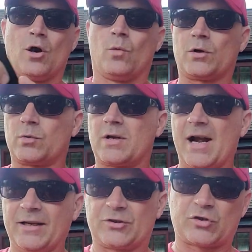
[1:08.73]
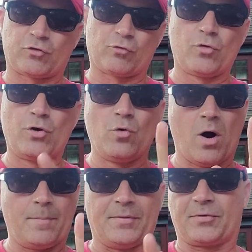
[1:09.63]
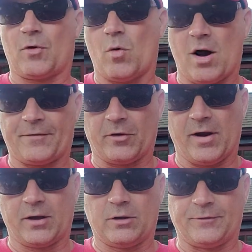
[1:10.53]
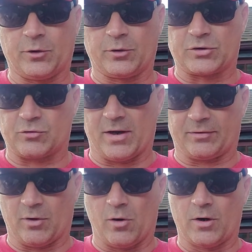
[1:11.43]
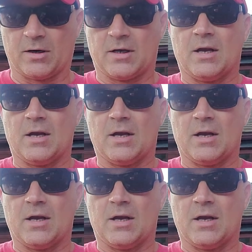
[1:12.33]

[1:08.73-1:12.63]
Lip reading: which would kind of screw you up and throw off your angle if you're a straight thrower,